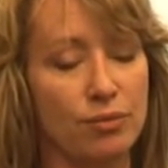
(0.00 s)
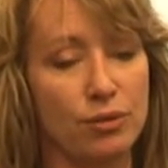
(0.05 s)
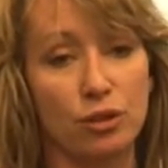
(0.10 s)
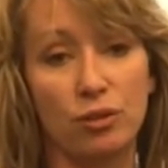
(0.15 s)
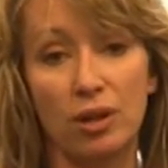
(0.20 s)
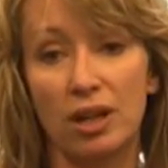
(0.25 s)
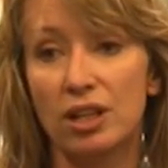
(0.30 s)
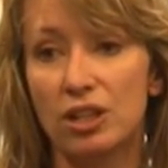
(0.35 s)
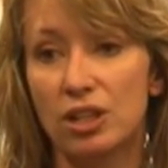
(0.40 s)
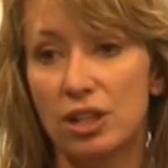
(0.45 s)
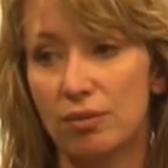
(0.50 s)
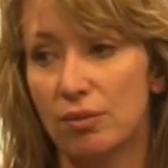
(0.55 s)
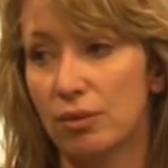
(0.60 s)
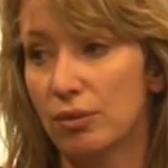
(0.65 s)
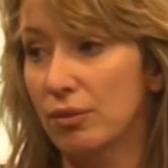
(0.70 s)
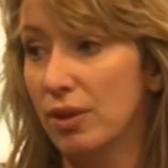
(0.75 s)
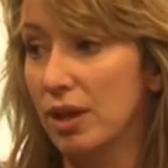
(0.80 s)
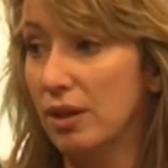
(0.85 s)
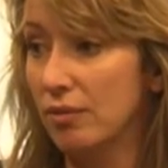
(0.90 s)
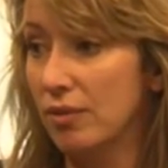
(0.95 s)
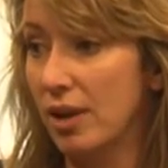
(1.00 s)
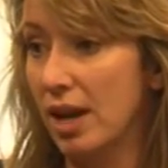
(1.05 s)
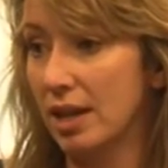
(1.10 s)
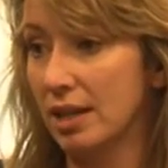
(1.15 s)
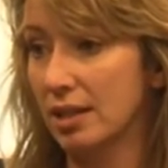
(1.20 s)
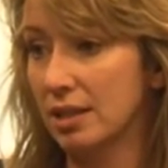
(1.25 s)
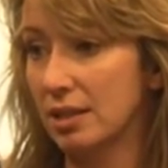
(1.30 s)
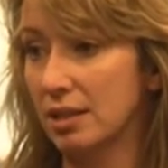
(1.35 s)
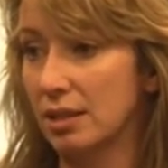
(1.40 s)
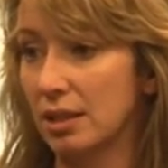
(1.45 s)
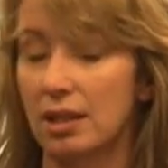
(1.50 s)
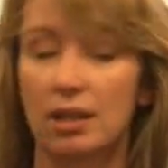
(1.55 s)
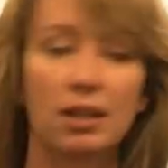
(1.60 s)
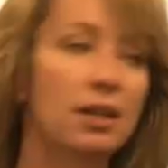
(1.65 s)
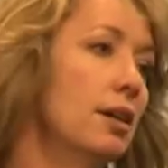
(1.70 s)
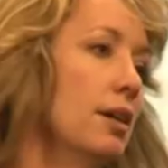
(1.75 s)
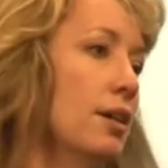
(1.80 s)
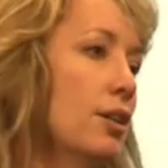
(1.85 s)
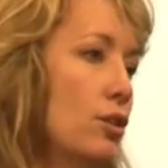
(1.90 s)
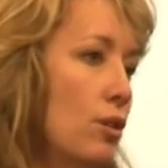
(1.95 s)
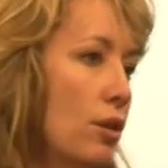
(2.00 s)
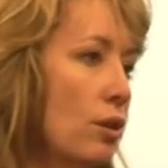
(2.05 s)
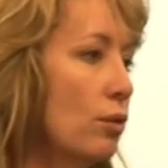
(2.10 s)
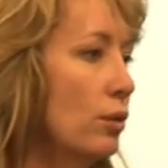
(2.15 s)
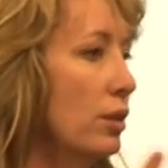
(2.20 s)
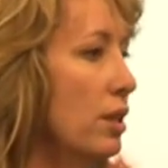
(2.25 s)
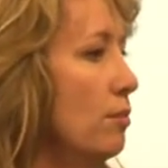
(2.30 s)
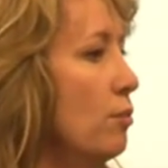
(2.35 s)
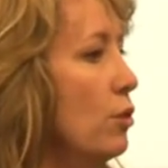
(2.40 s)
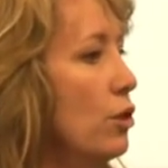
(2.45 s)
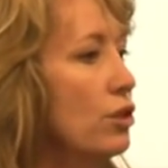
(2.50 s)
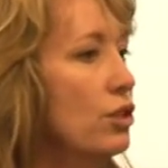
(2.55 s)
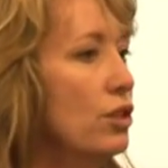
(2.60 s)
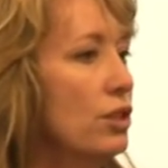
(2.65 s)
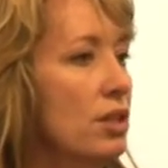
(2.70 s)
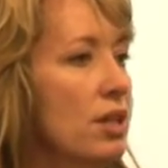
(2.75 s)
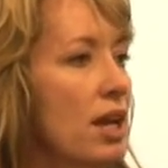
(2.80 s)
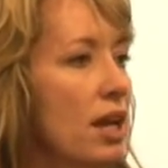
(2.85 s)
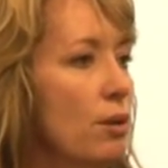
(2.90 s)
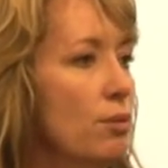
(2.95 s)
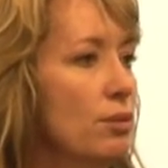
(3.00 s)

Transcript: strategy for Fairfax, doing all their mergers and